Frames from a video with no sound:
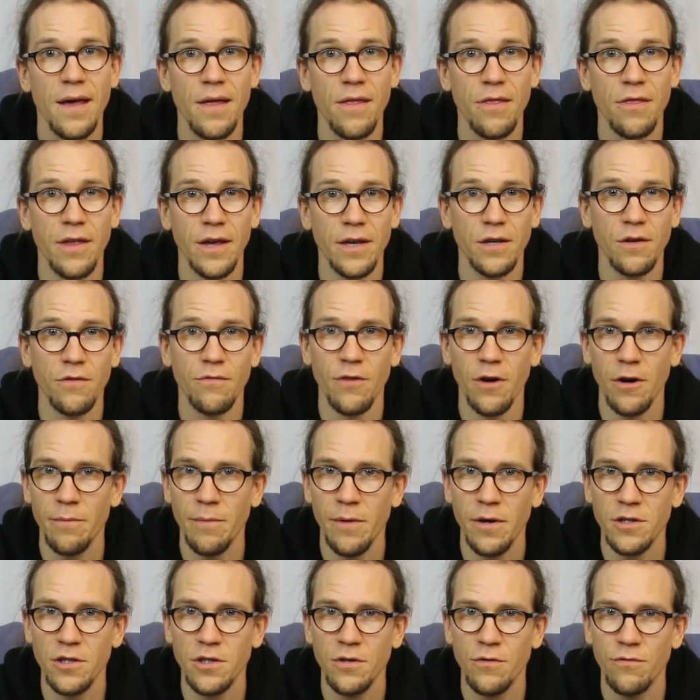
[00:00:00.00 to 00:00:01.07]
Thank you very
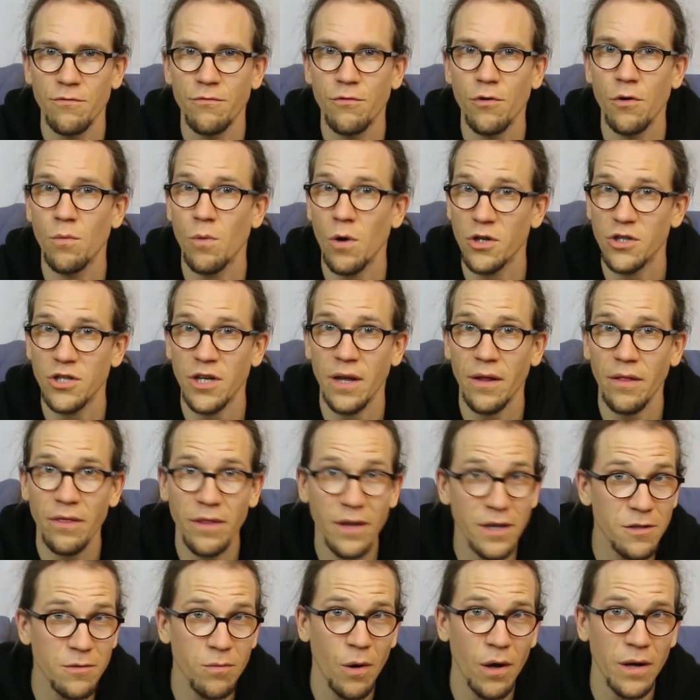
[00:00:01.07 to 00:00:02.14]
much for watching
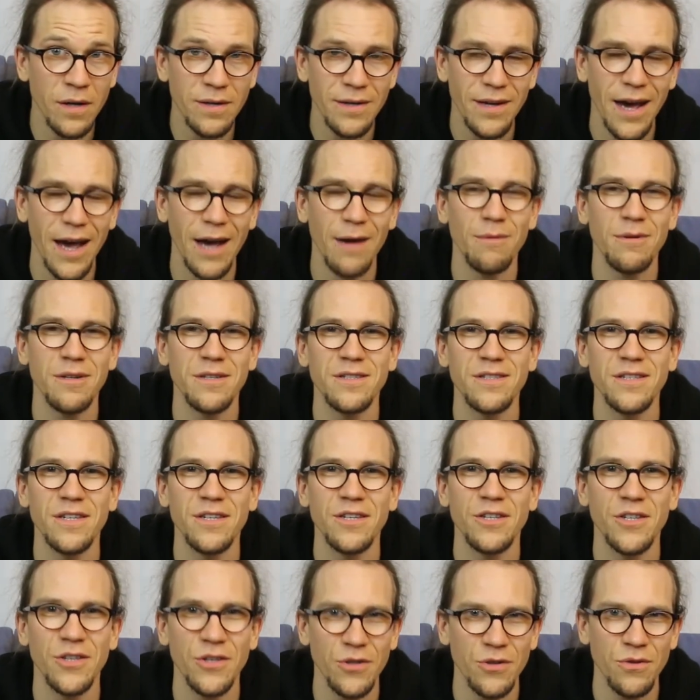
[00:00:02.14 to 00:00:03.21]
this one. I will see
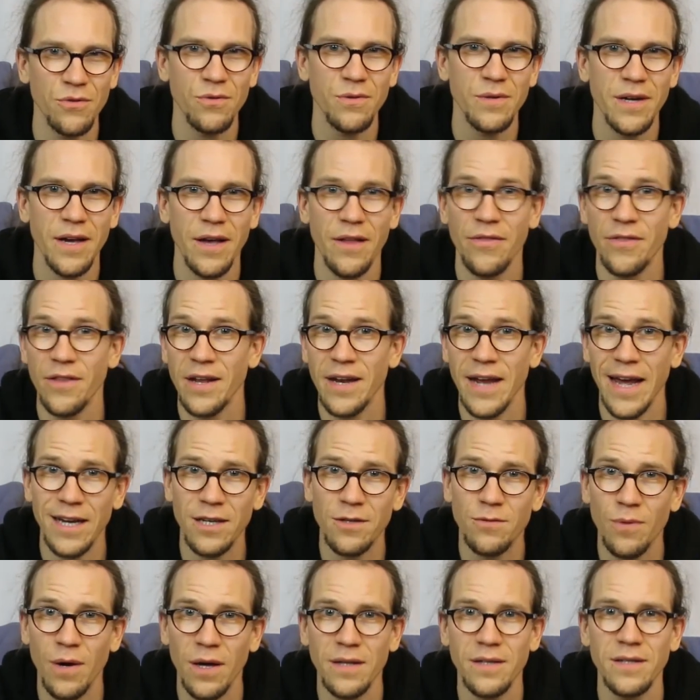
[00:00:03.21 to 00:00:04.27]
you in the
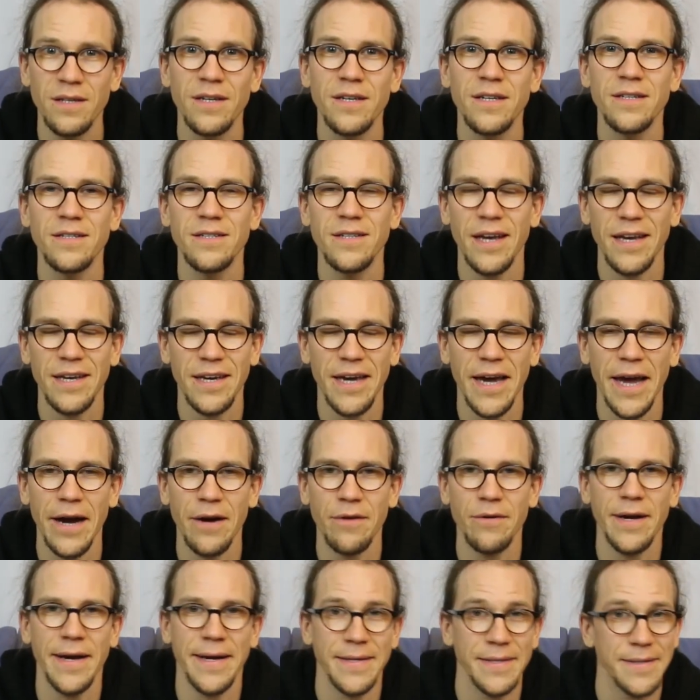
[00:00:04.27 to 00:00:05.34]
next one. Take
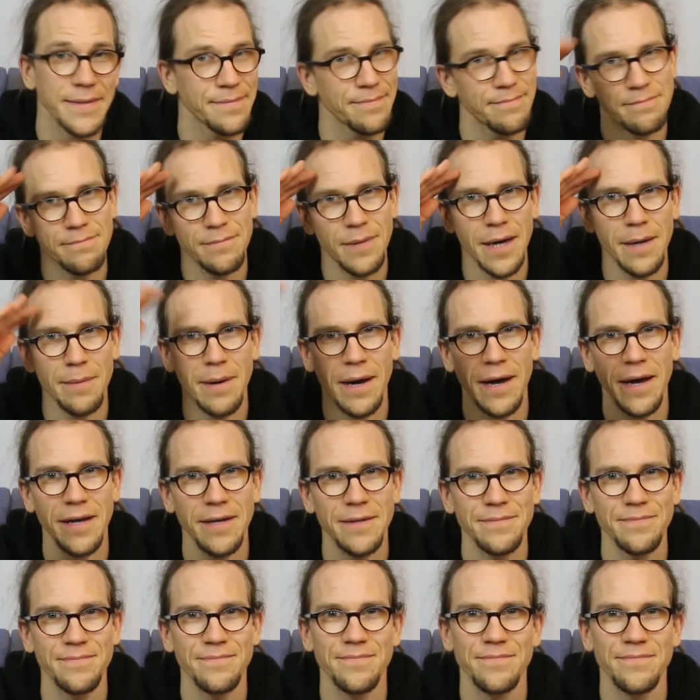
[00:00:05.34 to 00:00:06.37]
care and bye bye.